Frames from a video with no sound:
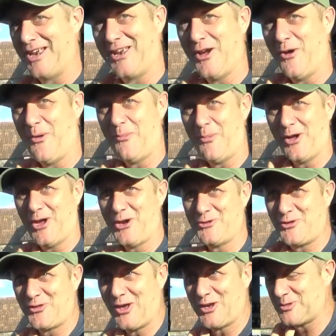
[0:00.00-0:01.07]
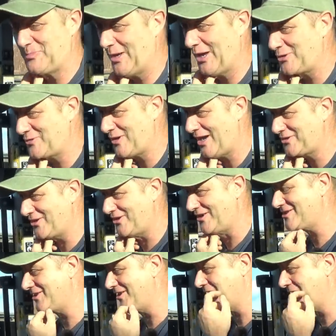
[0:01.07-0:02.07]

then go and buy a £100,000 tractor. And it's